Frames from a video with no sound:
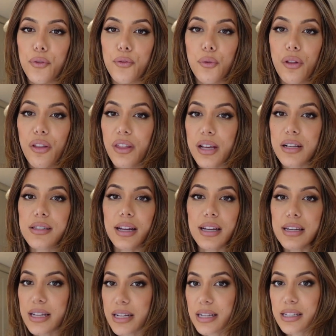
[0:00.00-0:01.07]
of all the things that I
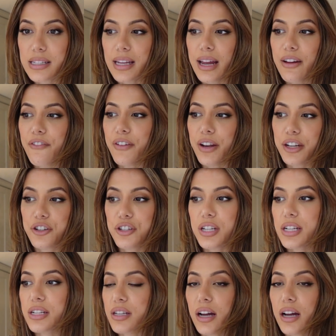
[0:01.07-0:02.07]
needed to get finished,